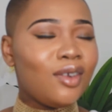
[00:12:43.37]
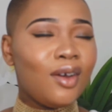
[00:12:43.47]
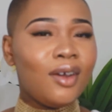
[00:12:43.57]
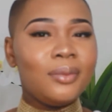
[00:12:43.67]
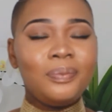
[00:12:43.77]
No.
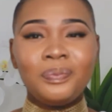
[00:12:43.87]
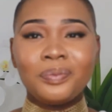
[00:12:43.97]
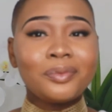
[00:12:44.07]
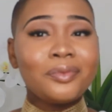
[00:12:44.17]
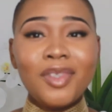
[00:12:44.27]
It
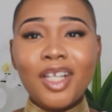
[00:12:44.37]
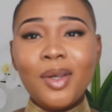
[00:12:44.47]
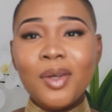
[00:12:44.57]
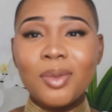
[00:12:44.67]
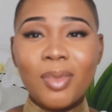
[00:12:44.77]

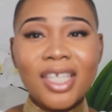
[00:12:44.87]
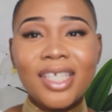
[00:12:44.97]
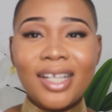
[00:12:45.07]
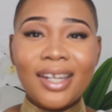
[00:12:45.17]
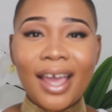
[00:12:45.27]
was
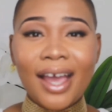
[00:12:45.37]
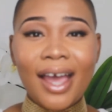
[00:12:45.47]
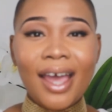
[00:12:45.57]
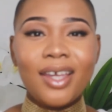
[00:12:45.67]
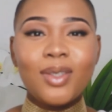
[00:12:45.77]
basically like,
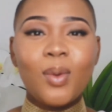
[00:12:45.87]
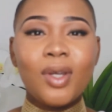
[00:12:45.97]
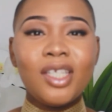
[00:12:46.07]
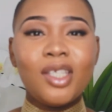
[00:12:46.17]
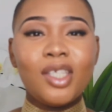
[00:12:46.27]
hi. So we
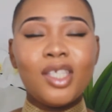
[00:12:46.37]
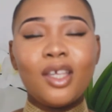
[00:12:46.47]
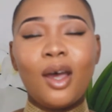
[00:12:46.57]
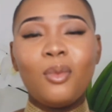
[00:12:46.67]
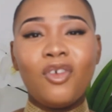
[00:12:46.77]
went into this
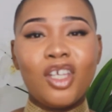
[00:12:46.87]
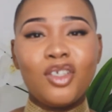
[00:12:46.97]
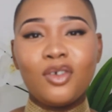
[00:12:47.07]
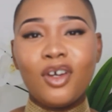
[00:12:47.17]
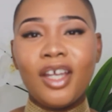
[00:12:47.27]

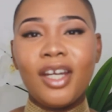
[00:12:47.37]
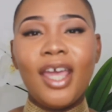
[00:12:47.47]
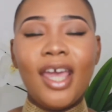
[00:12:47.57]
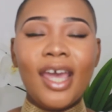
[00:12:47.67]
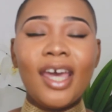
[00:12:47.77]
restaurant,
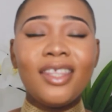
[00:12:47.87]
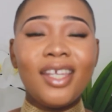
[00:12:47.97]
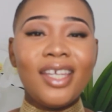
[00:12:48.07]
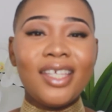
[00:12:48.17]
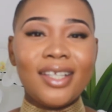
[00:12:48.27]
and
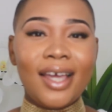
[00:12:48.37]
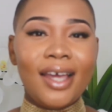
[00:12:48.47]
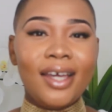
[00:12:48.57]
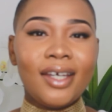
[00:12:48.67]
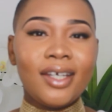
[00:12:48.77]
then he's
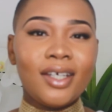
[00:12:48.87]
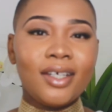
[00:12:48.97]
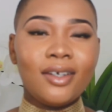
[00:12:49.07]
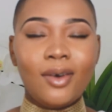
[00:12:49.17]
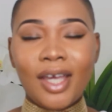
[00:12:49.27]
like,
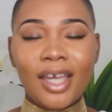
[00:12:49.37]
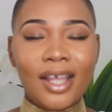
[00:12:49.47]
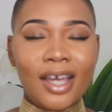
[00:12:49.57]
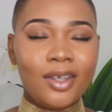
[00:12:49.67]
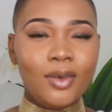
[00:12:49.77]
okay,
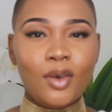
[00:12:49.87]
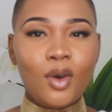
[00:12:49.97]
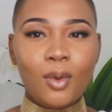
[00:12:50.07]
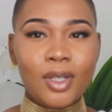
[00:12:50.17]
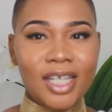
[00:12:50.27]
like, you know,
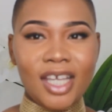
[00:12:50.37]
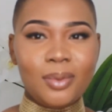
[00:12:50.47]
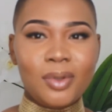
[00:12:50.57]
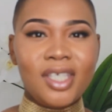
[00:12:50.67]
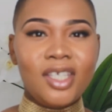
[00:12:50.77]
normal
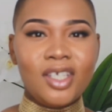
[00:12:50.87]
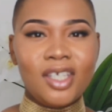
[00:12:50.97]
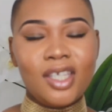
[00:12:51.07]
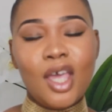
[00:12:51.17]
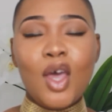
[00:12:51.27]
date
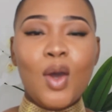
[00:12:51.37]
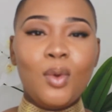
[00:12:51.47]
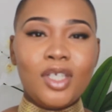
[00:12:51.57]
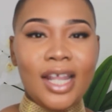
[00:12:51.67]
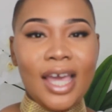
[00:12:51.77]
procedures.
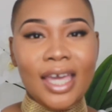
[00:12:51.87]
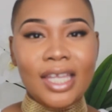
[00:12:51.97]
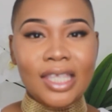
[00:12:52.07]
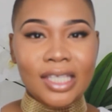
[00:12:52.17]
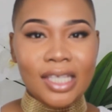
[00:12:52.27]
Would you like
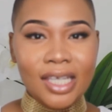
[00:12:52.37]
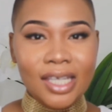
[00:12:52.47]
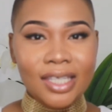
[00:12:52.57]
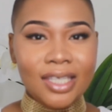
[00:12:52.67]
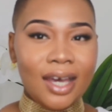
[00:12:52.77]
anything to
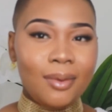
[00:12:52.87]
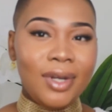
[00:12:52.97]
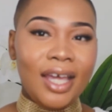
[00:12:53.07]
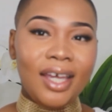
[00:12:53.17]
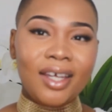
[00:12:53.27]
eat? I'm
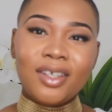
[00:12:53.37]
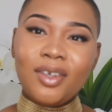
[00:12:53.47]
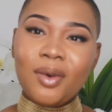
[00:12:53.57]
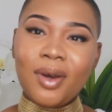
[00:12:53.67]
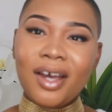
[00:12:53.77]
like, you
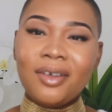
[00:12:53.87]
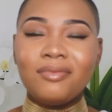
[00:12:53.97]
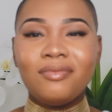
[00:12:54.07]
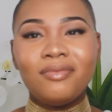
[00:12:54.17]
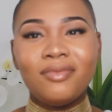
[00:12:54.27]
know what?
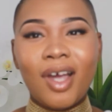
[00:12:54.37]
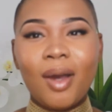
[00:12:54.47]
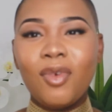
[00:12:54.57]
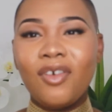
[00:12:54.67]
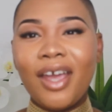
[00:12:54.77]

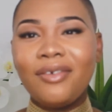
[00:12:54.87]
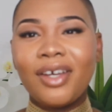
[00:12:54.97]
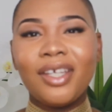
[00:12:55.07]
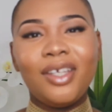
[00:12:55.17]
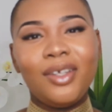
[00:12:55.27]
I'm all right,
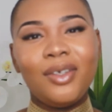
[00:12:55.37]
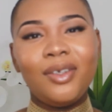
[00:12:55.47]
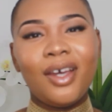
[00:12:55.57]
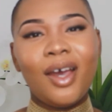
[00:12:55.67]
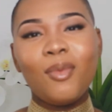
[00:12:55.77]
thank
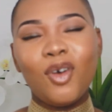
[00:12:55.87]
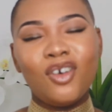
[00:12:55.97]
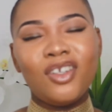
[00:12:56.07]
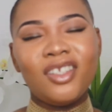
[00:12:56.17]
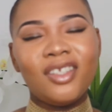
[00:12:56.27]
you. I'm
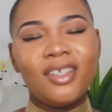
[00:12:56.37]
good.